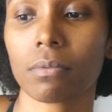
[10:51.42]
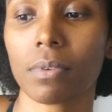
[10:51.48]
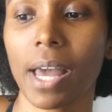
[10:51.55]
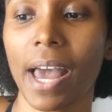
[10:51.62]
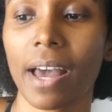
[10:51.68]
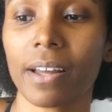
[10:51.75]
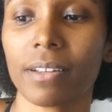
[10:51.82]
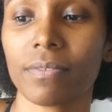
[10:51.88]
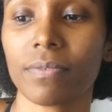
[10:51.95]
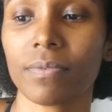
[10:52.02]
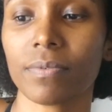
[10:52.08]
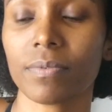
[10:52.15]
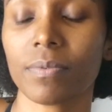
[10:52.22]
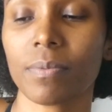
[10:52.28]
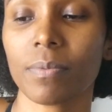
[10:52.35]
had
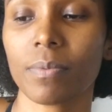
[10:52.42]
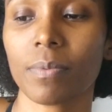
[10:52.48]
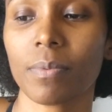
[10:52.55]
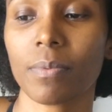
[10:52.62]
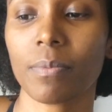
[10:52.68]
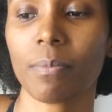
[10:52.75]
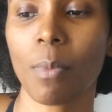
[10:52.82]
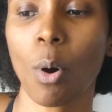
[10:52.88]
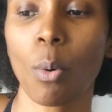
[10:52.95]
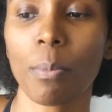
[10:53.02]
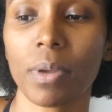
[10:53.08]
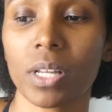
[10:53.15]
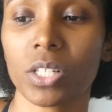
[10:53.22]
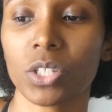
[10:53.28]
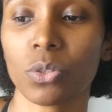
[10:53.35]

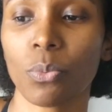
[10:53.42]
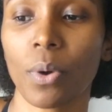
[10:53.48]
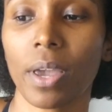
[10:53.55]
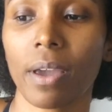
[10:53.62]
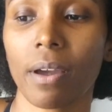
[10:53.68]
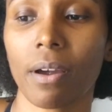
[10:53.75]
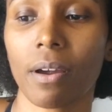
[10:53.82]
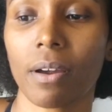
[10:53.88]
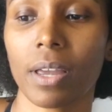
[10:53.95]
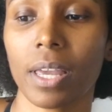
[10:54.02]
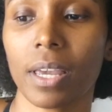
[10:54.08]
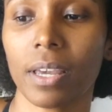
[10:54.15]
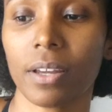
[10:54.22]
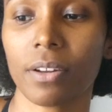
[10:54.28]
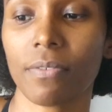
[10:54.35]
moments where
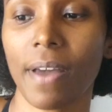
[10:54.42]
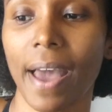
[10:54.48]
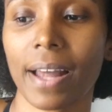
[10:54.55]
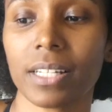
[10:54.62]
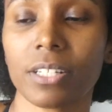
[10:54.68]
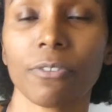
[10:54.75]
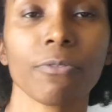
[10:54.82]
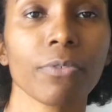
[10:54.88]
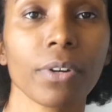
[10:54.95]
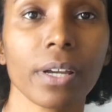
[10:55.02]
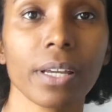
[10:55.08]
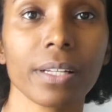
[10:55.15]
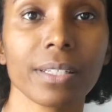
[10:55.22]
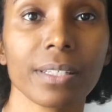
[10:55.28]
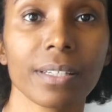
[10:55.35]
it could have had
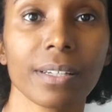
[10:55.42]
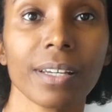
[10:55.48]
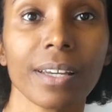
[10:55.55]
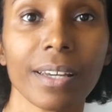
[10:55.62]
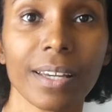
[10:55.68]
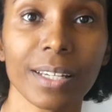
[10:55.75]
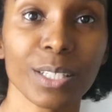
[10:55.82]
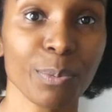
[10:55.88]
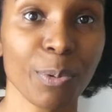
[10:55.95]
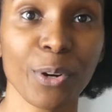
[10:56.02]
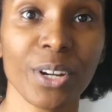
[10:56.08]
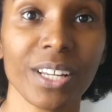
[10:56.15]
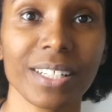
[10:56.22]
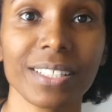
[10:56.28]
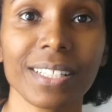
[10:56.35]
different
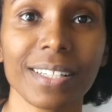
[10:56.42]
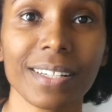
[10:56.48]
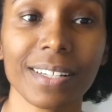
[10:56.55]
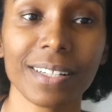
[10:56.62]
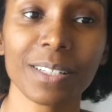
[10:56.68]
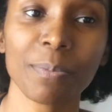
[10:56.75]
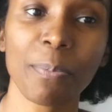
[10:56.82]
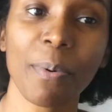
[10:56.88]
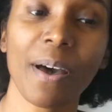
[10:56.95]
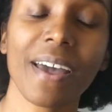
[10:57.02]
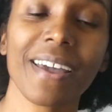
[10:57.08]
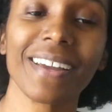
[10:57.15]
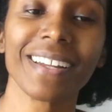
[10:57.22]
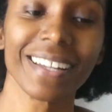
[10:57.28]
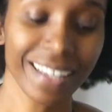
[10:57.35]
experiences,
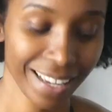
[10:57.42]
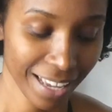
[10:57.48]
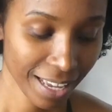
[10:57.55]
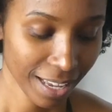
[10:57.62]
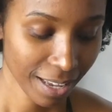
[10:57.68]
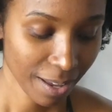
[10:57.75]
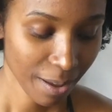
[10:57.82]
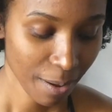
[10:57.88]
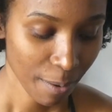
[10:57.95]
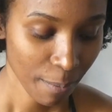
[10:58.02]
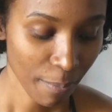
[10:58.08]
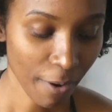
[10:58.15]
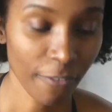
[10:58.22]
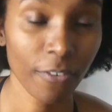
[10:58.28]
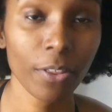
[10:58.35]
but
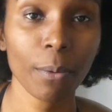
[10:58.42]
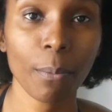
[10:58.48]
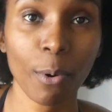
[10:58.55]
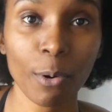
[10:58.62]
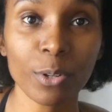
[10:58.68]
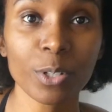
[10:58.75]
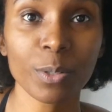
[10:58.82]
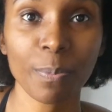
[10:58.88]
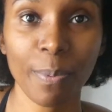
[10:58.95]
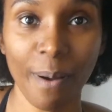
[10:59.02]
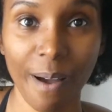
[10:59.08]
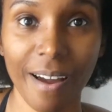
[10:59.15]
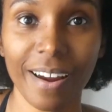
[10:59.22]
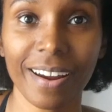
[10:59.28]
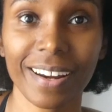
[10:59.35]
for the most
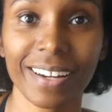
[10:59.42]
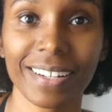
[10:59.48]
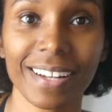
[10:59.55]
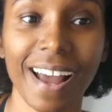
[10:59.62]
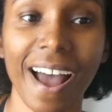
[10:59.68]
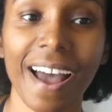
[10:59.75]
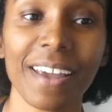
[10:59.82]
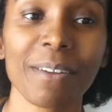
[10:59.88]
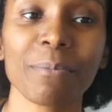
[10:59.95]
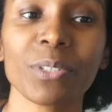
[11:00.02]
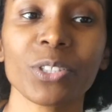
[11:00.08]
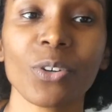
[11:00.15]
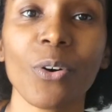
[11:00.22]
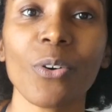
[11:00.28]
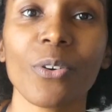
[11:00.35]
part, I am
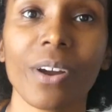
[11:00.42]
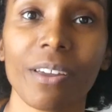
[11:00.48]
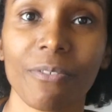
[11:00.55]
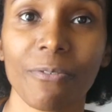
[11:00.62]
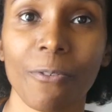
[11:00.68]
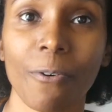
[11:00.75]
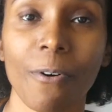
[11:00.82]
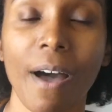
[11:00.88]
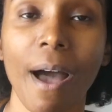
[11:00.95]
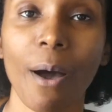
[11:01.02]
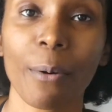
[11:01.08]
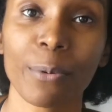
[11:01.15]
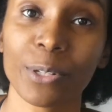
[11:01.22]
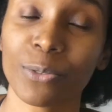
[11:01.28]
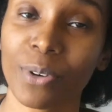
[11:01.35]
so grateful
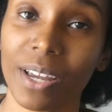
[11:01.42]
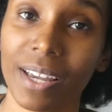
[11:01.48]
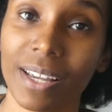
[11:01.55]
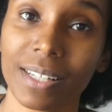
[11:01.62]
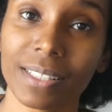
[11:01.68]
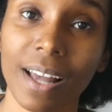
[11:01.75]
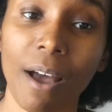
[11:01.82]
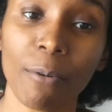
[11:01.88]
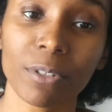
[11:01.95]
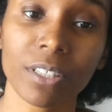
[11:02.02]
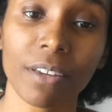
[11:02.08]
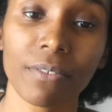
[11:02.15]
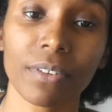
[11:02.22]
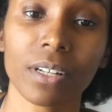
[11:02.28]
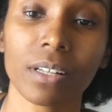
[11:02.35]
how I was raised. I was
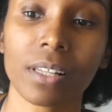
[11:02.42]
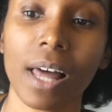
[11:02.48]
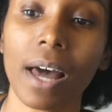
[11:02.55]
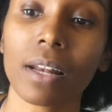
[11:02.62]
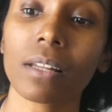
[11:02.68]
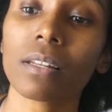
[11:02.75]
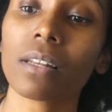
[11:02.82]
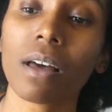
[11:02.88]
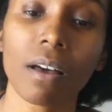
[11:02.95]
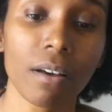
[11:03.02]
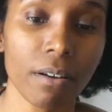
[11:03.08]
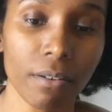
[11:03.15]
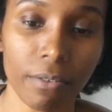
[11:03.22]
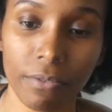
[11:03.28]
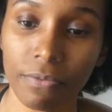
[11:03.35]
given a lot of
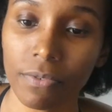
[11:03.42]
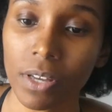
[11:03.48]
love,